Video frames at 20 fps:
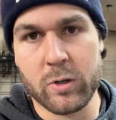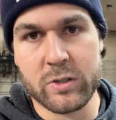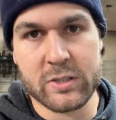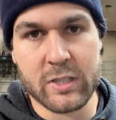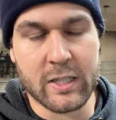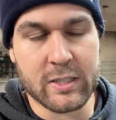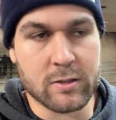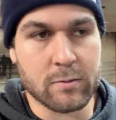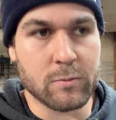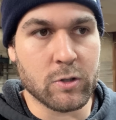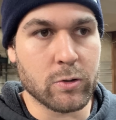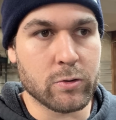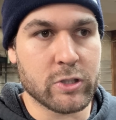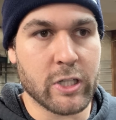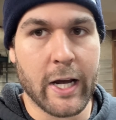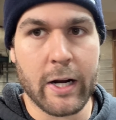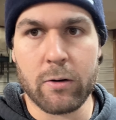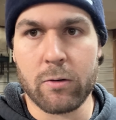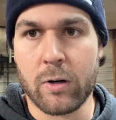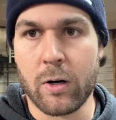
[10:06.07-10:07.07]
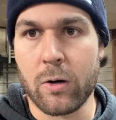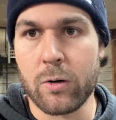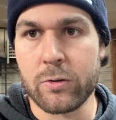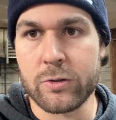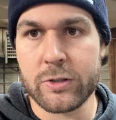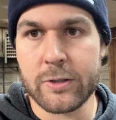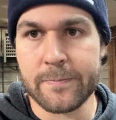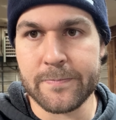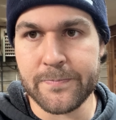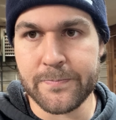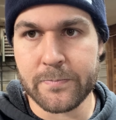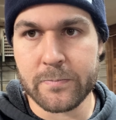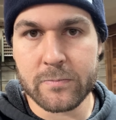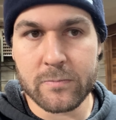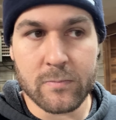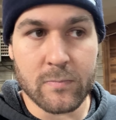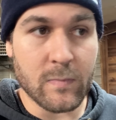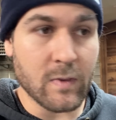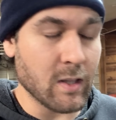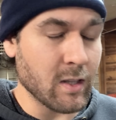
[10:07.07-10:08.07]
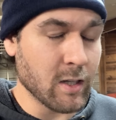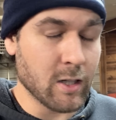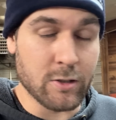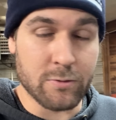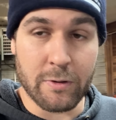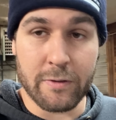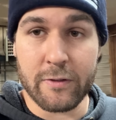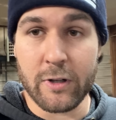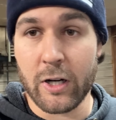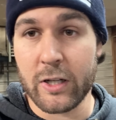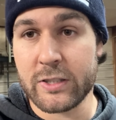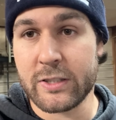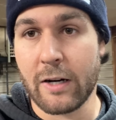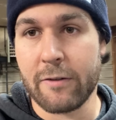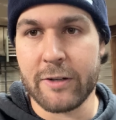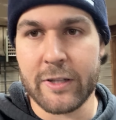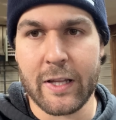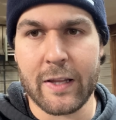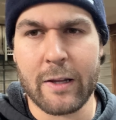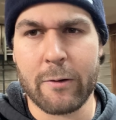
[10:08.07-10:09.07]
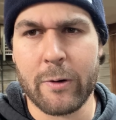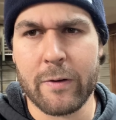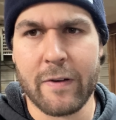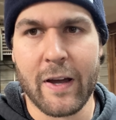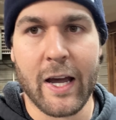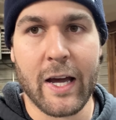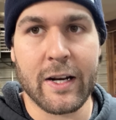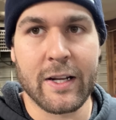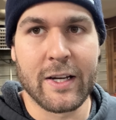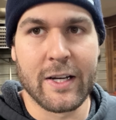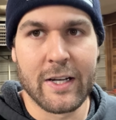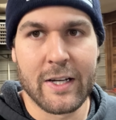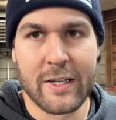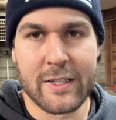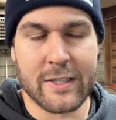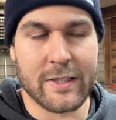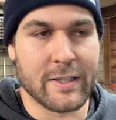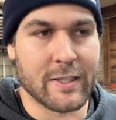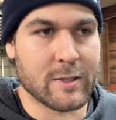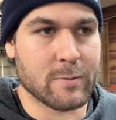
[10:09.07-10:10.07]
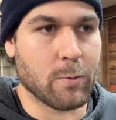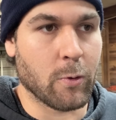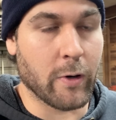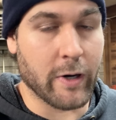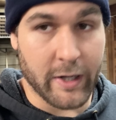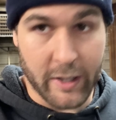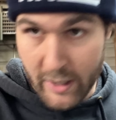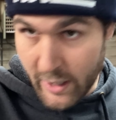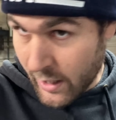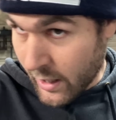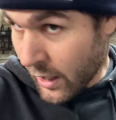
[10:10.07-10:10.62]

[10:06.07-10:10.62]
set some new channel goals, because we've crushed everything that we've had to this point.